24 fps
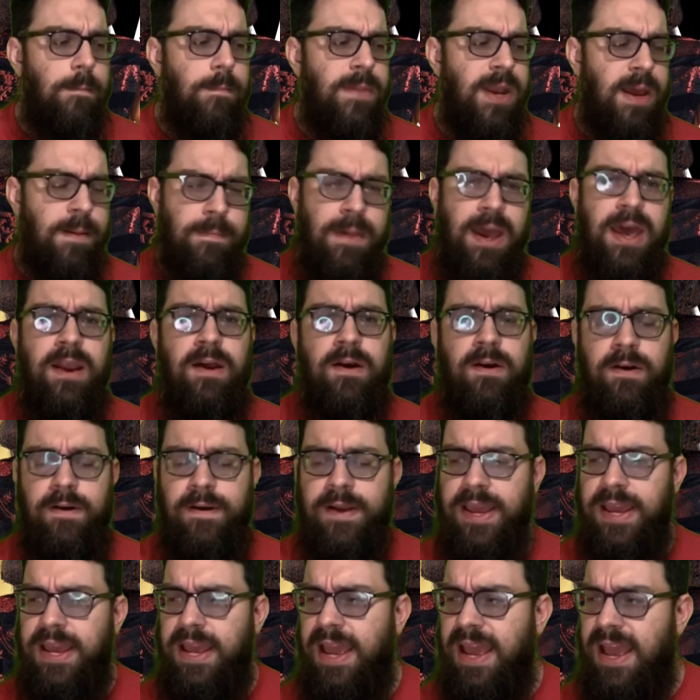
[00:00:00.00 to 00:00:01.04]
Now, Matt
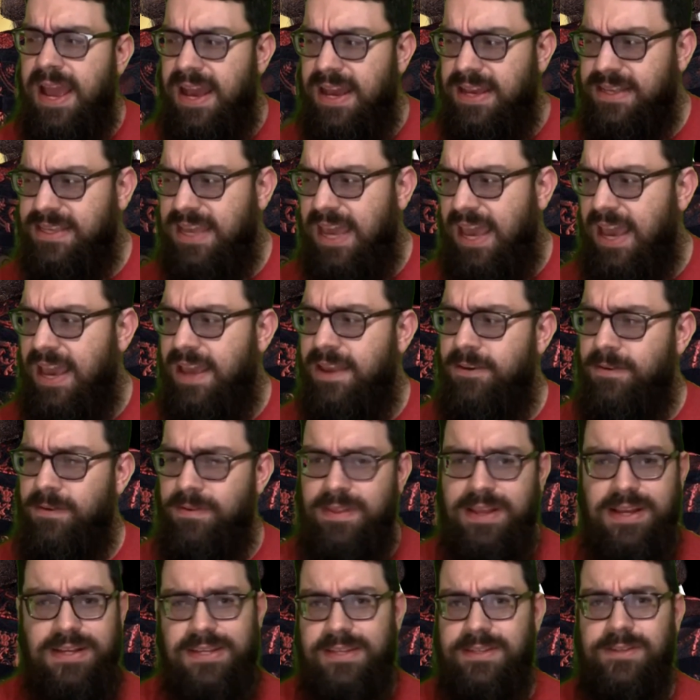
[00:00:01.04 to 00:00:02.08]
Hardy has handled
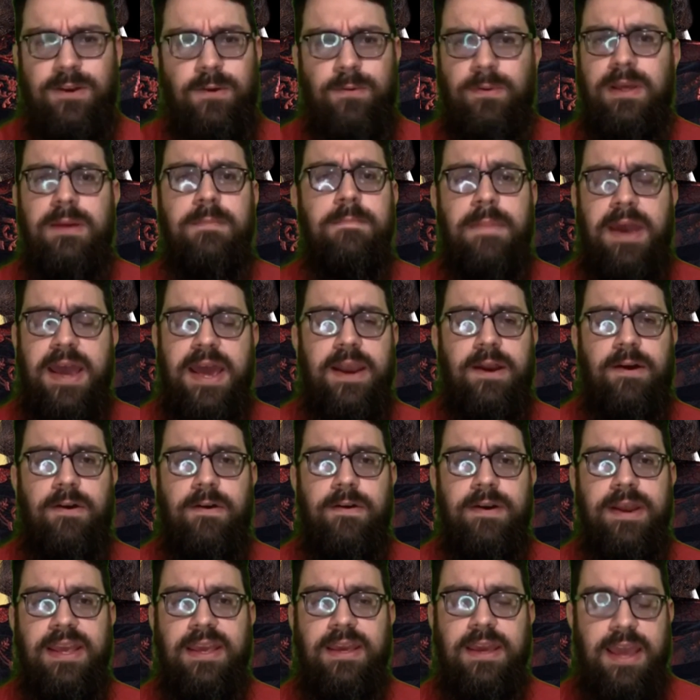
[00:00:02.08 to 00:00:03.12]
this as only Matt
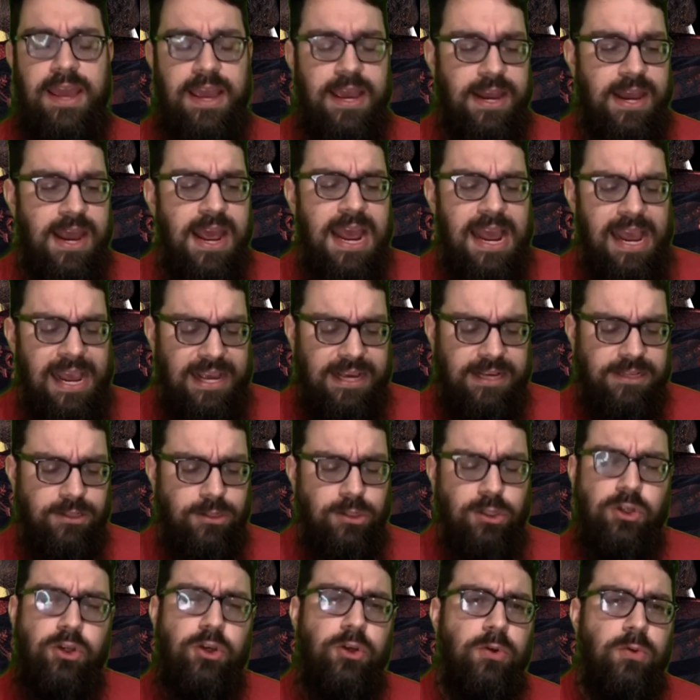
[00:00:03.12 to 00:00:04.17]
Hardy can. He has
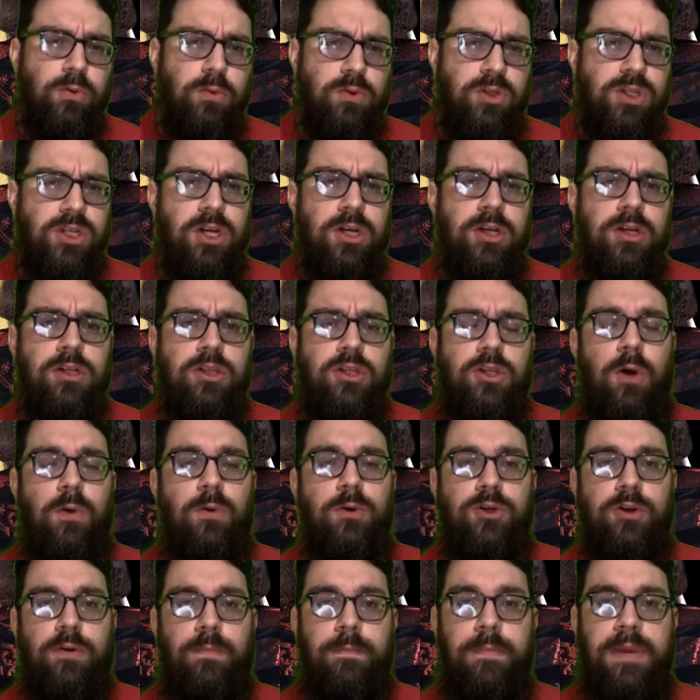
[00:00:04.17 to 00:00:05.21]
used
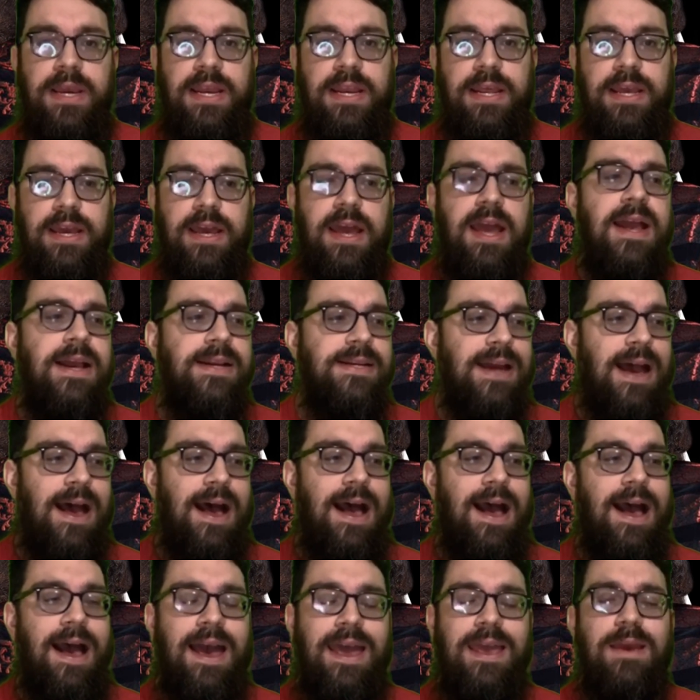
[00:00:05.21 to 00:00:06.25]
social media to
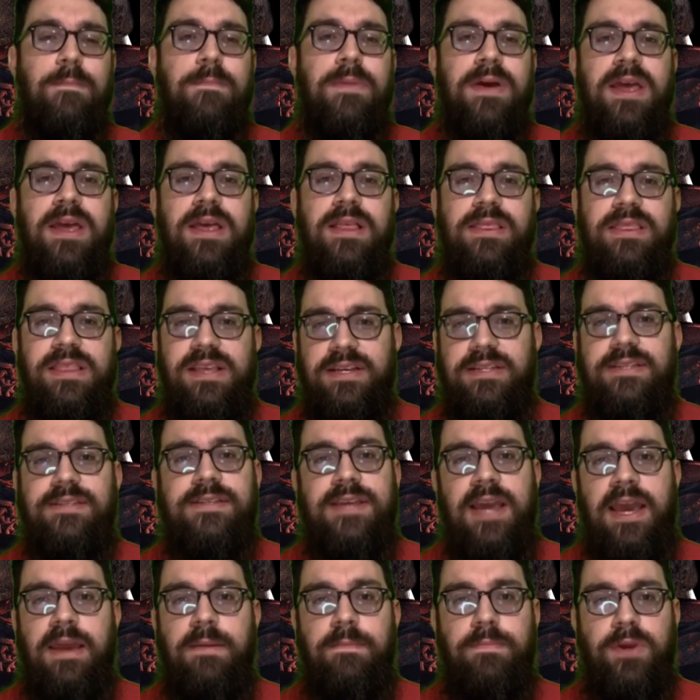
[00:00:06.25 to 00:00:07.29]
hype this
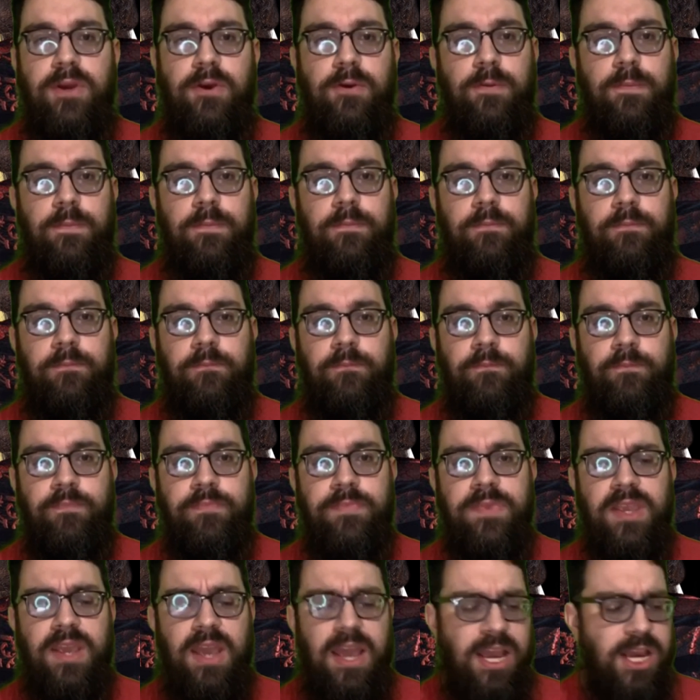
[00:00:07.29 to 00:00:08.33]
debut.
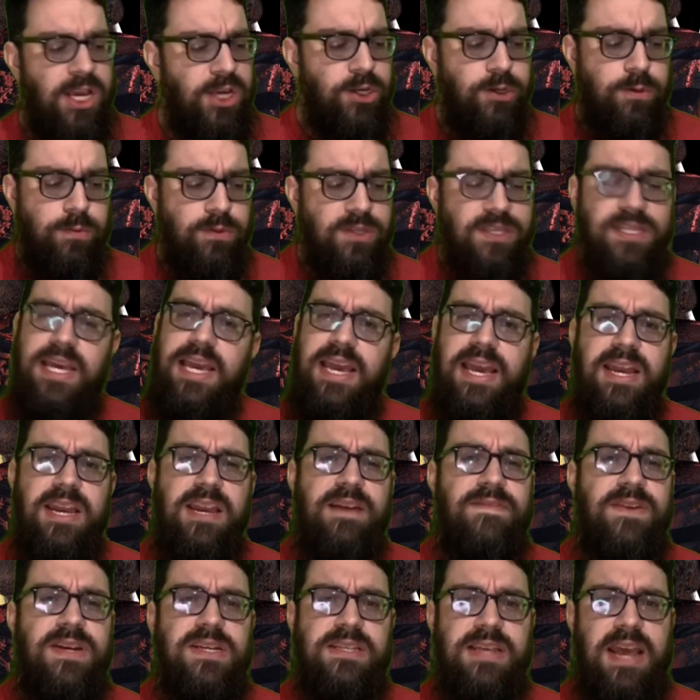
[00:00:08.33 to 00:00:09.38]
He used the end
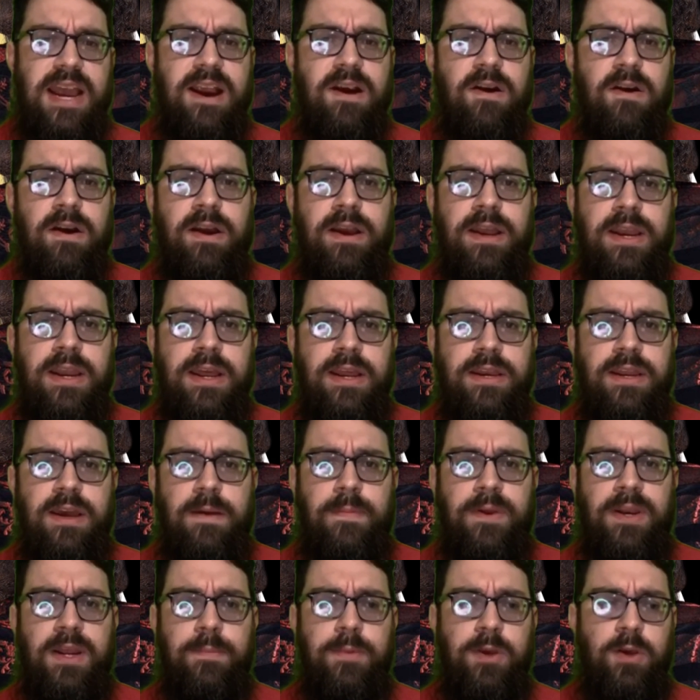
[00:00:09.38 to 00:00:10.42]
of his era in
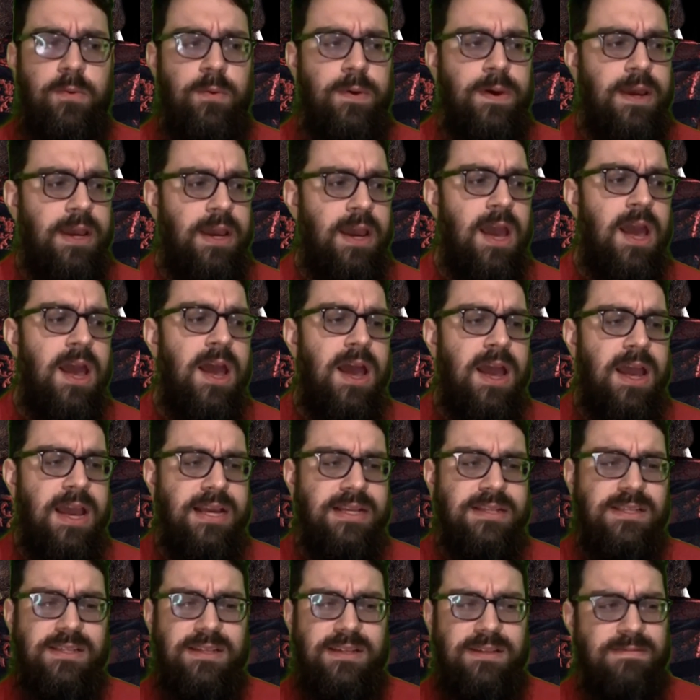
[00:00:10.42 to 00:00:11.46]
WWE,
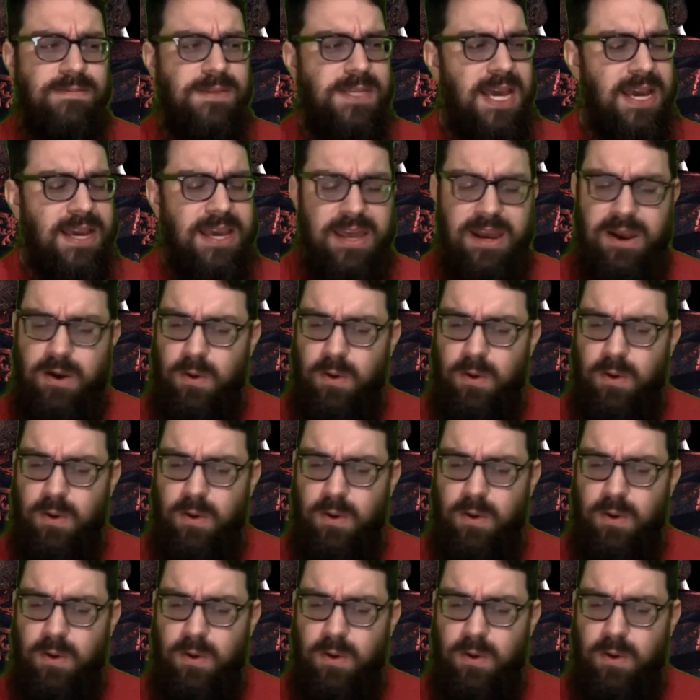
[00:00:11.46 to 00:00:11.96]
his second